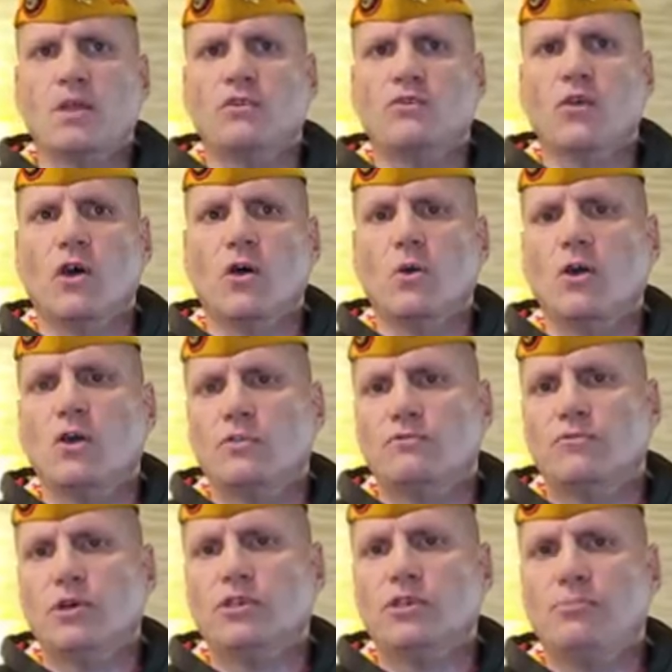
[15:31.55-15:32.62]
So
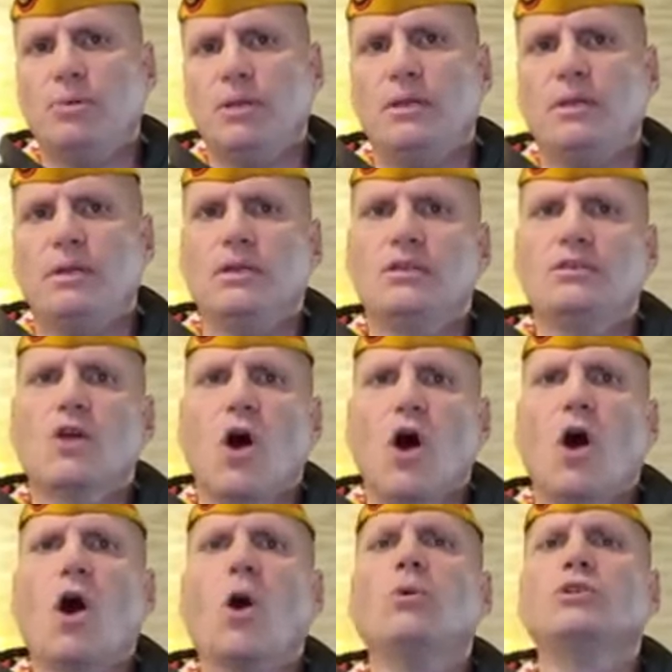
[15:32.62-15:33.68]
first opinion is
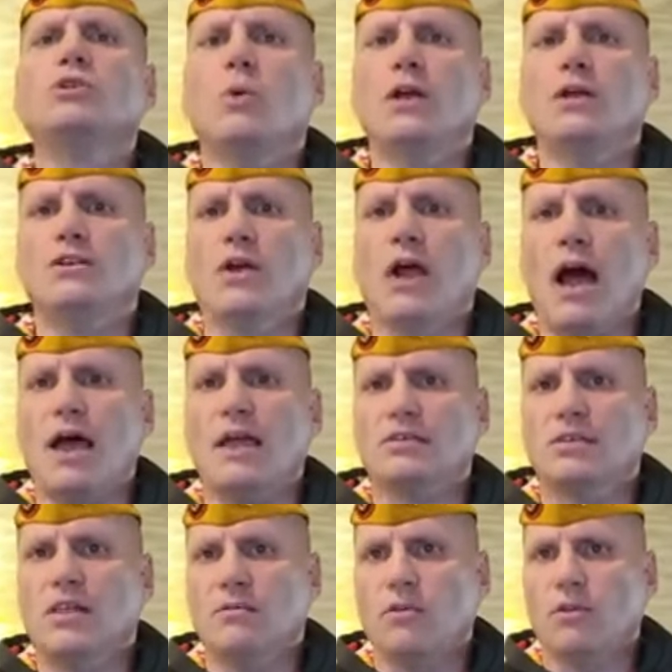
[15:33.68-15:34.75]
always wear your
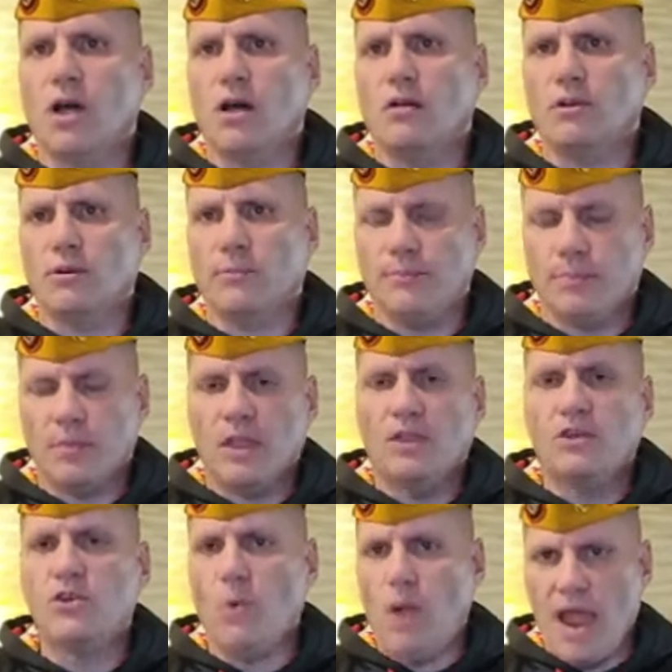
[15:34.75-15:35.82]
highest level cover
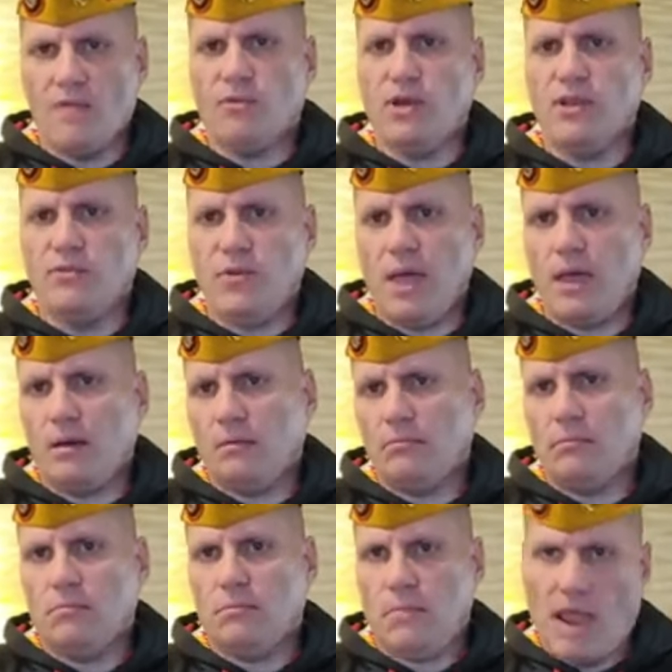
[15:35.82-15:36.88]
to every event,
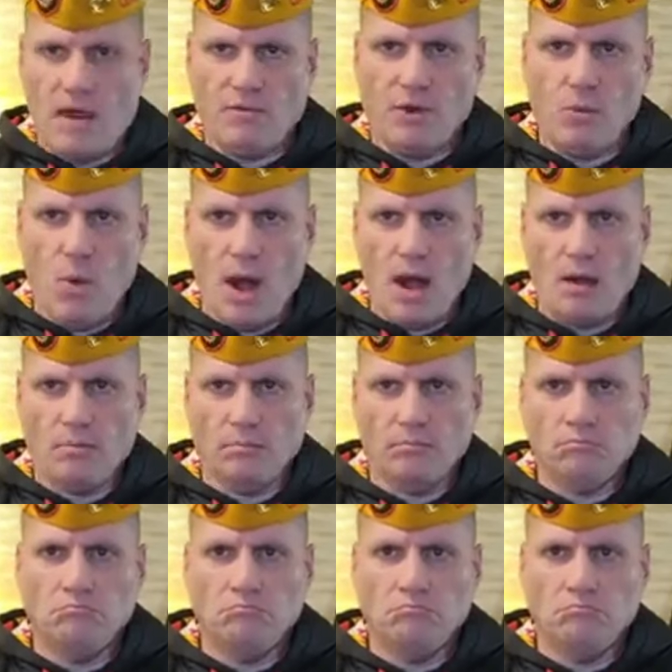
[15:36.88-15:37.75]
everywhere.